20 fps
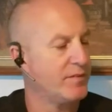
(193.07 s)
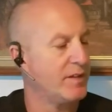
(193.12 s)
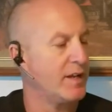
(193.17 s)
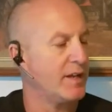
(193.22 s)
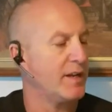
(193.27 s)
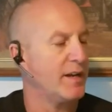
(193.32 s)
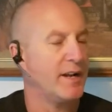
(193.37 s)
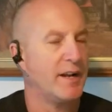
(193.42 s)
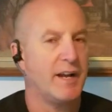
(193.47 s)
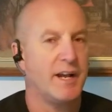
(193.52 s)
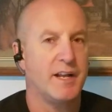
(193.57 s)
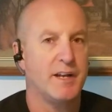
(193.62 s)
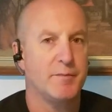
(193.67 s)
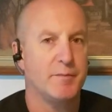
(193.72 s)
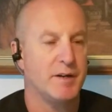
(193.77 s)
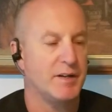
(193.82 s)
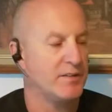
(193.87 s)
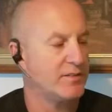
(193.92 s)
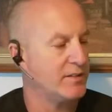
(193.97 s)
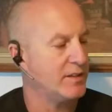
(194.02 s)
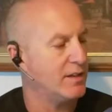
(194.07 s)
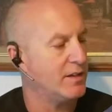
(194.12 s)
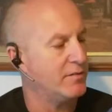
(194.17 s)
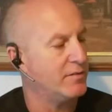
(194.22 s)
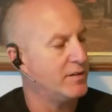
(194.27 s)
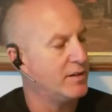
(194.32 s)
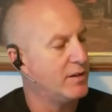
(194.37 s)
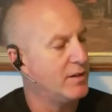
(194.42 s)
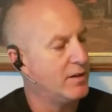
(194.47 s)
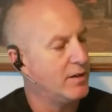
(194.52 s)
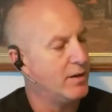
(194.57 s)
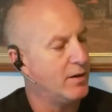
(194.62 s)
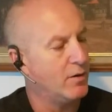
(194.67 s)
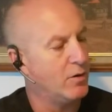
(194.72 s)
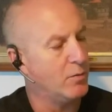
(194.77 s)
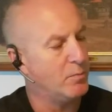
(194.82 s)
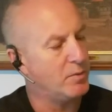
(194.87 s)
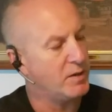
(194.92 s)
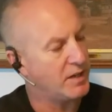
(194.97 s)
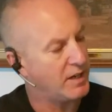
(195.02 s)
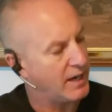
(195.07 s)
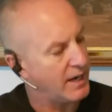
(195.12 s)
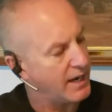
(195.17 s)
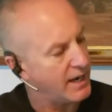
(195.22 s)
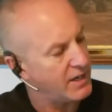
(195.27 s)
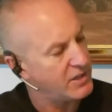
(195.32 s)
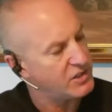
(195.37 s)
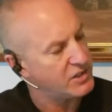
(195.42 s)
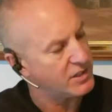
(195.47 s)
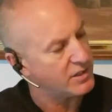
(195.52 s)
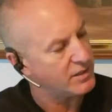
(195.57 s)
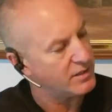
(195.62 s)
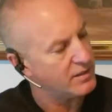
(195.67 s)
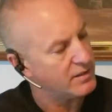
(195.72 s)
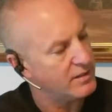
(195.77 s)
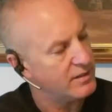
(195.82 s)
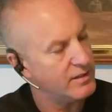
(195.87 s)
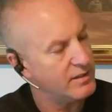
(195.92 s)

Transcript: I got ahead of myself. Open the action.